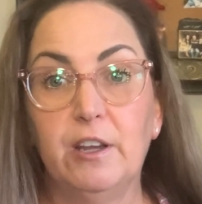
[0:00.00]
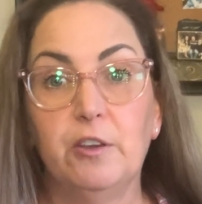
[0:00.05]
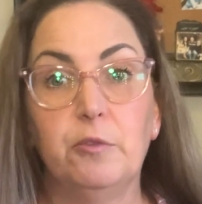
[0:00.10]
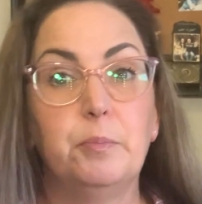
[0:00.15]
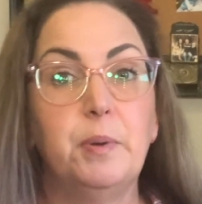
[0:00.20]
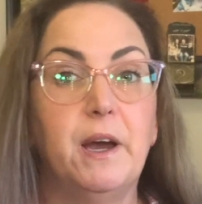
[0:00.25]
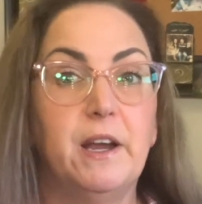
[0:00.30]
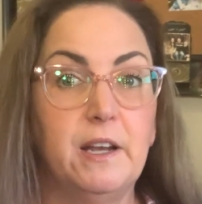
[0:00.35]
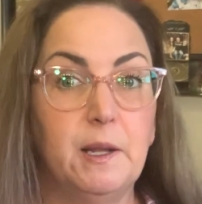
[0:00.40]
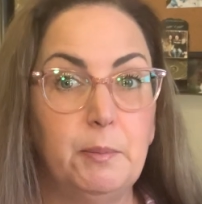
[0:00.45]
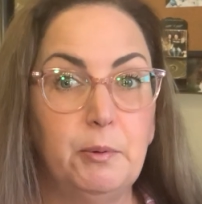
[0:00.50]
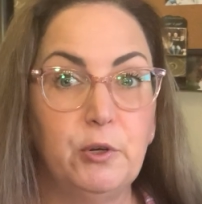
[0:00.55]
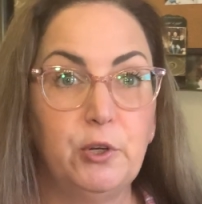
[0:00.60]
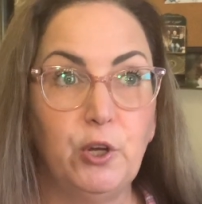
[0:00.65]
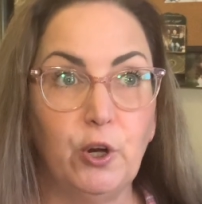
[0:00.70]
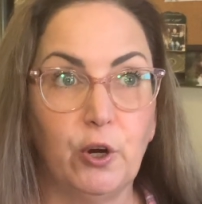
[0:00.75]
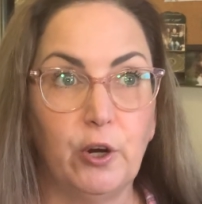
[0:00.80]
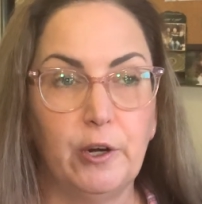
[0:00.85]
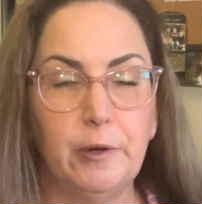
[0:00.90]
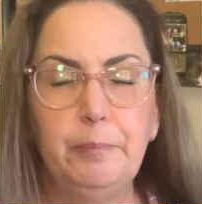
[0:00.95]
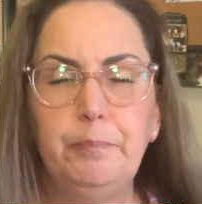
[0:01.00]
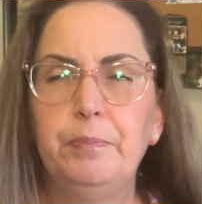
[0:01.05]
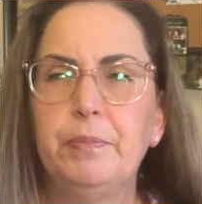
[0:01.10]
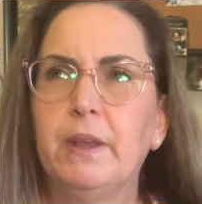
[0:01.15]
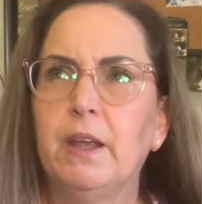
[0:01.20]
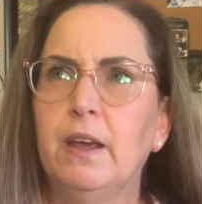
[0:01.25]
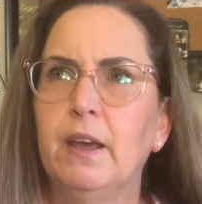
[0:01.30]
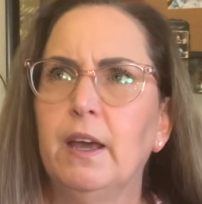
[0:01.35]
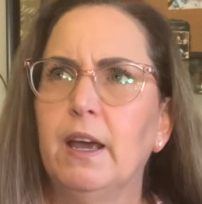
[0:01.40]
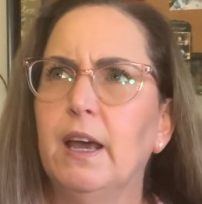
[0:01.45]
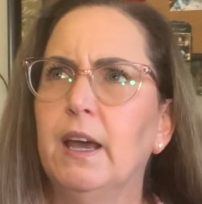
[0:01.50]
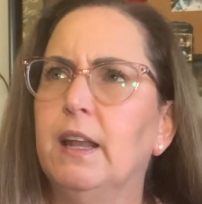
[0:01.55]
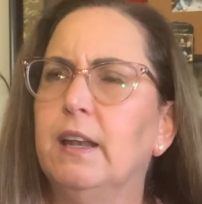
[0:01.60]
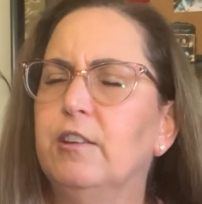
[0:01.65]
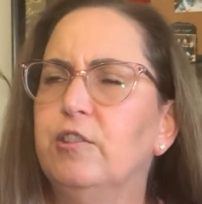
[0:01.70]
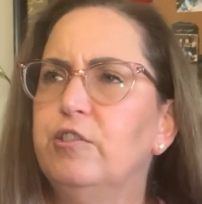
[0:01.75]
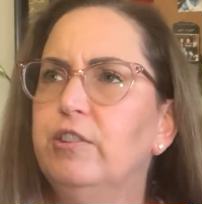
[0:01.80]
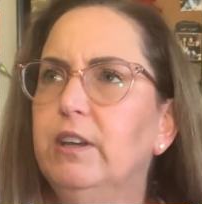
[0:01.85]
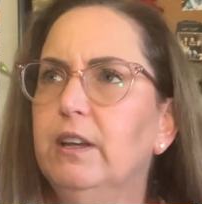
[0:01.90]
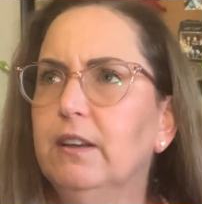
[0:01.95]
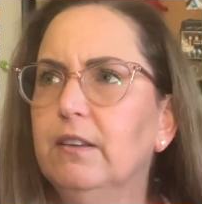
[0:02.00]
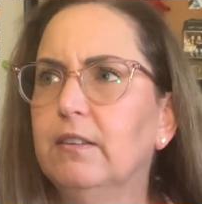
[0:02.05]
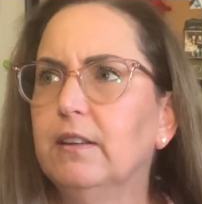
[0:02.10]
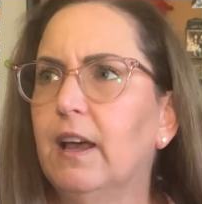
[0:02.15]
is Pineapple Yarn, and she is